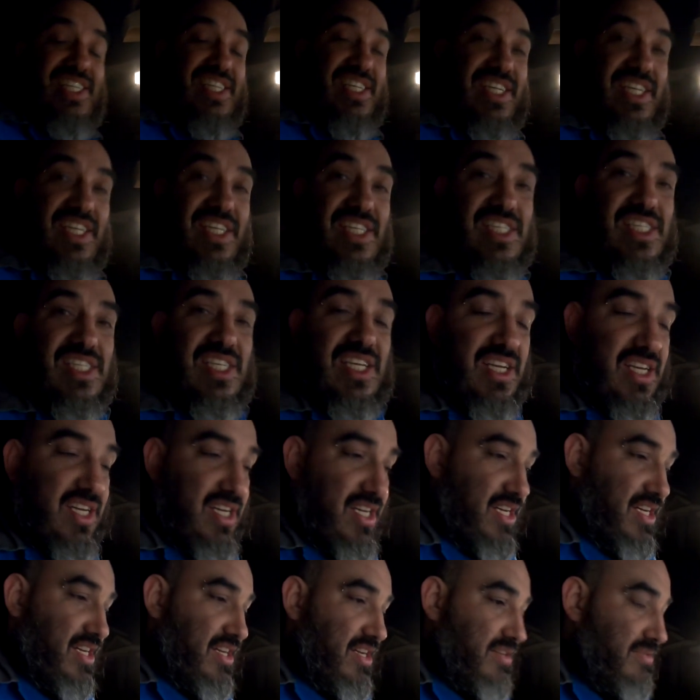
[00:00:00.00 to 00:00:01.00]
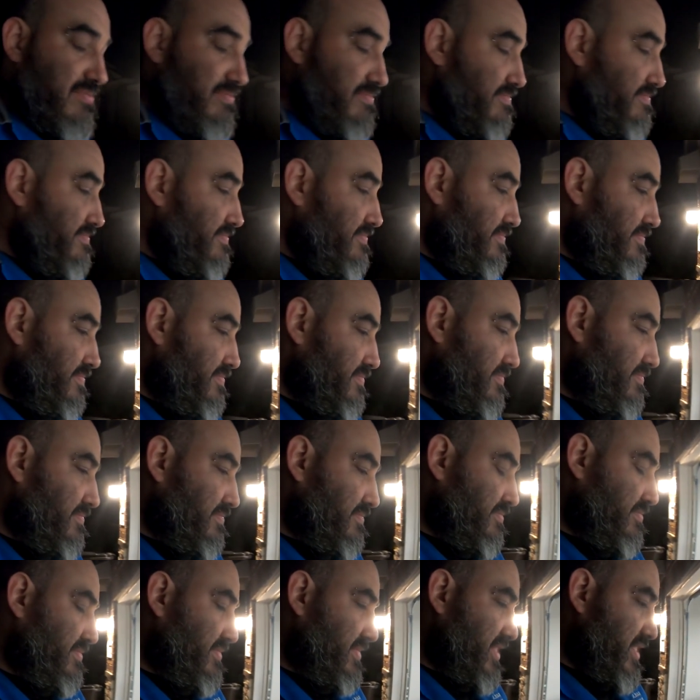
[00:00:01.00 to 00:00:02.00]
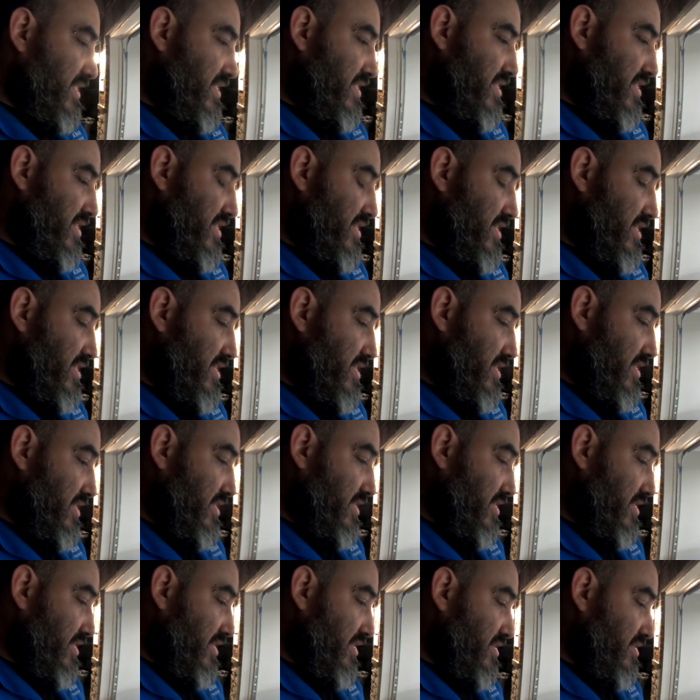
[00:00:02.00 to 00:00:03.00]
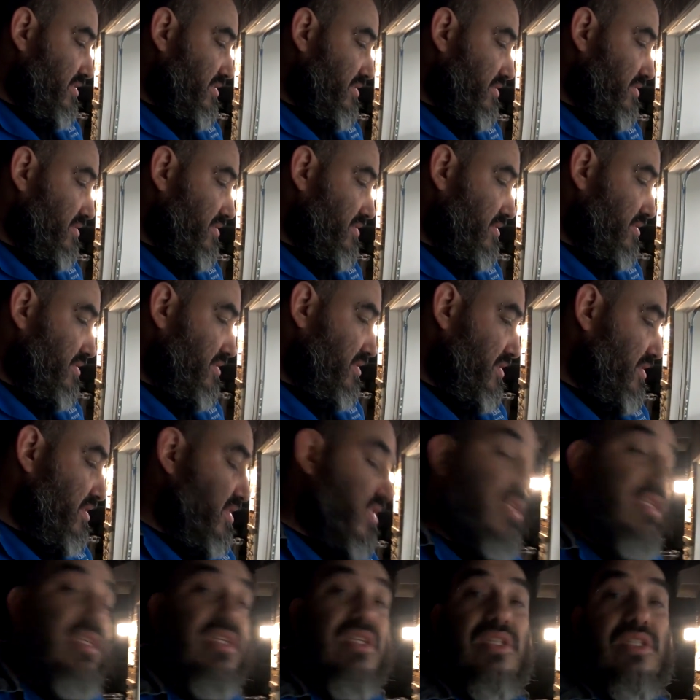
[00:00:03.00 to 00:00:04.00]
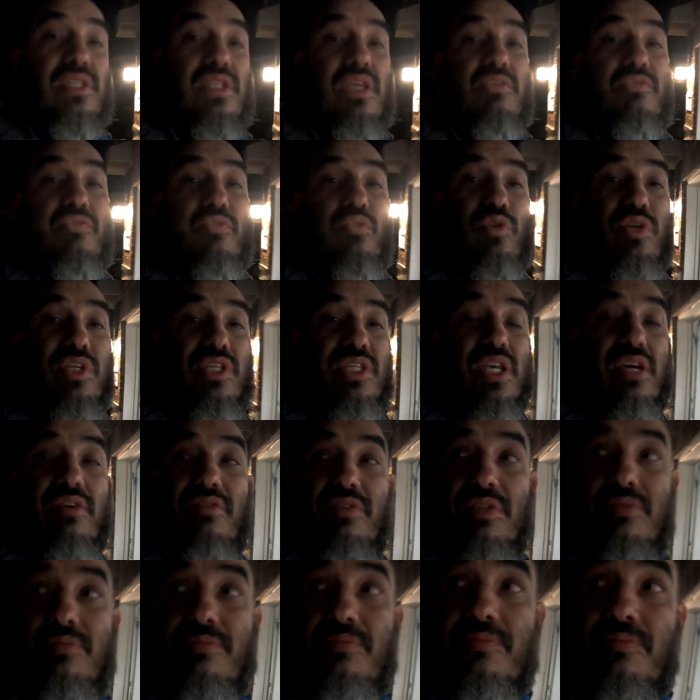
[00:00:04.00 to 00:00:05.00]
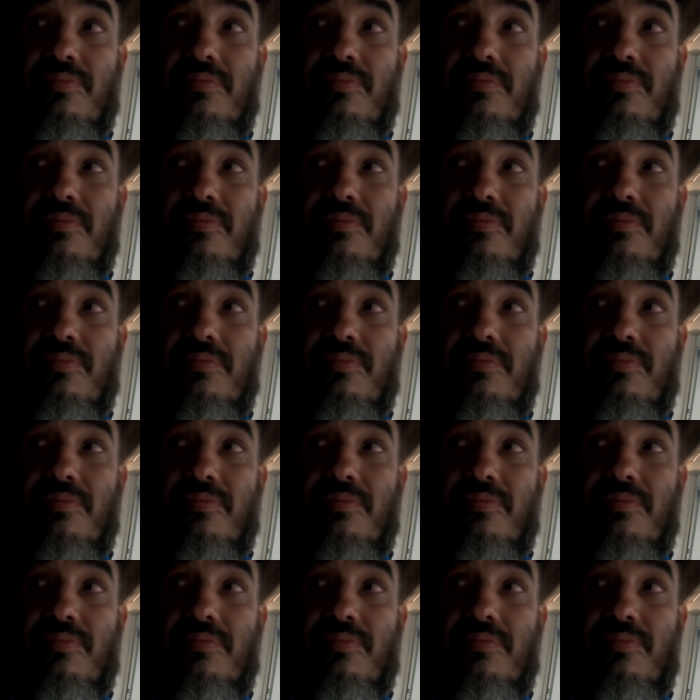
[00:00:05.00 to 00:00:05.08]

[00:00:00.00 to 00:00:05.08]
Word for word: hopefully it's, um, it. Let's see. 1047